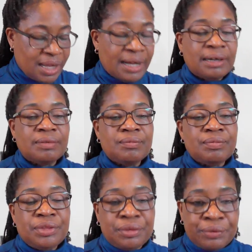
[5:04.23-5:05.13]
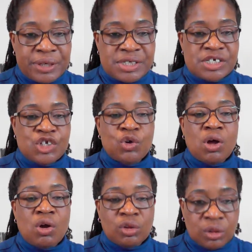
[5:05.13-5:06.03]
can threaten
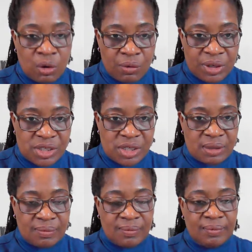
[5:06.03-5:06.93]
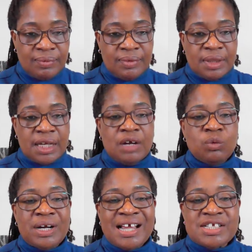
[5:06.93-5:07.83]
your authority. And
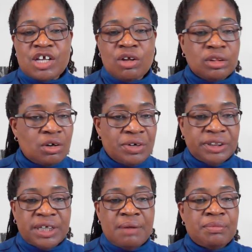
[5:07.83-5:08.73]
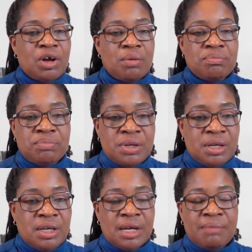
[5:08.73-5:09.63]
when I say authority, I'm not
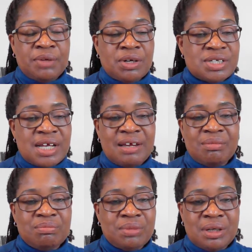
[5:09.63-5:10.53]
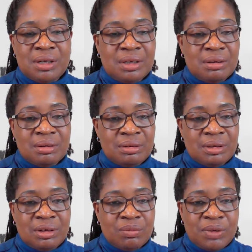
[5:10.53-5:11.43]
saying be
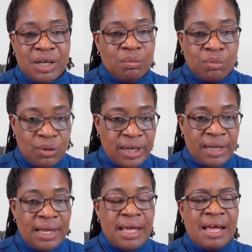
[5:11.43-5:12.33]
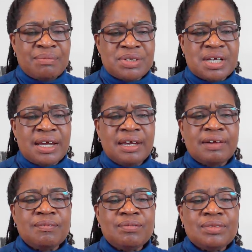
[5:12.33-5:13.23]
a bully. I'm
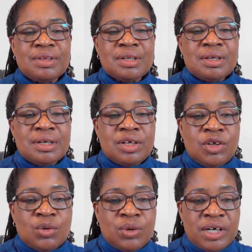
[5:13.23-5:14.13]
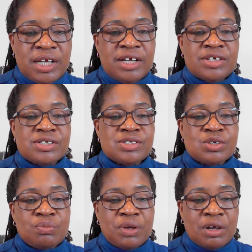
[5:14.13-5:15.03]
saying you need
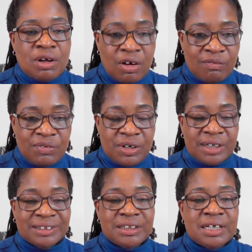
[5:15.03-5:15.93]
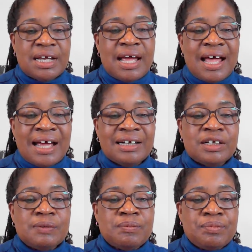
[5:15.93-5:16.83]
to be confident.
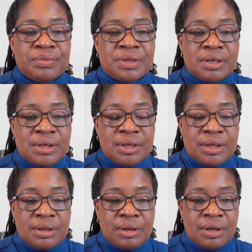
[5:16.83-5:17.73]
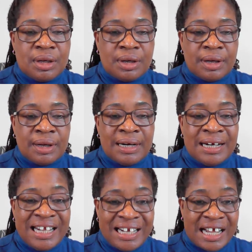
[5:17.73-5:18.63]
And
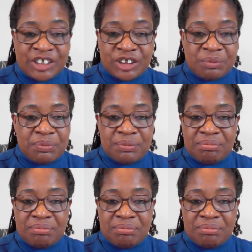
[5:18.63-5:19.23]
leadership